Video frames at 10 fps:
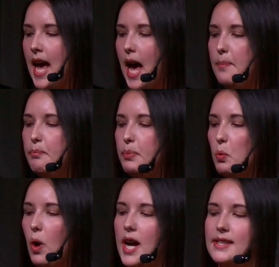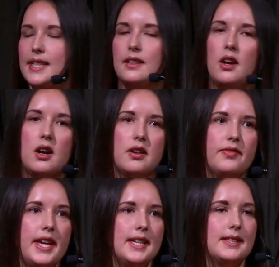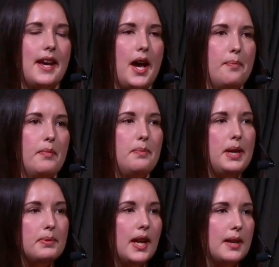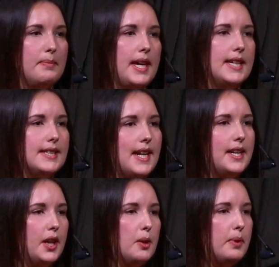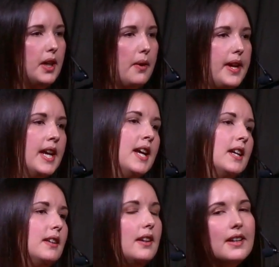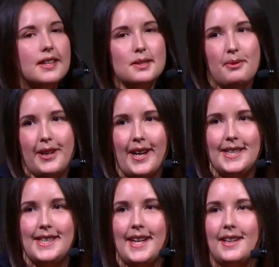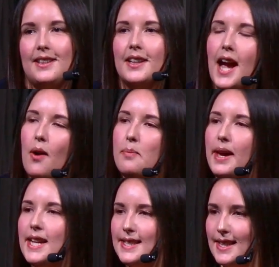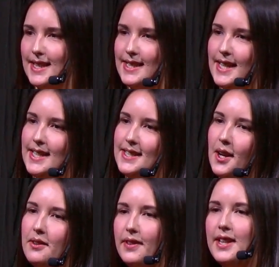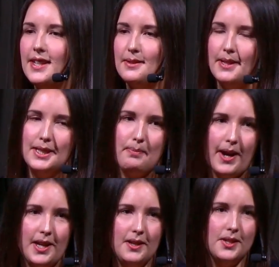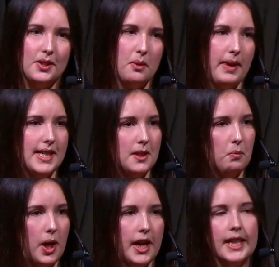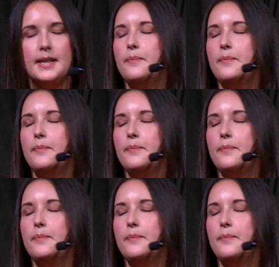But what I see a lot of is people like me standing up and going, look at this work I did, look how amazing this is. Hopefully this will inspire you to do amazing work.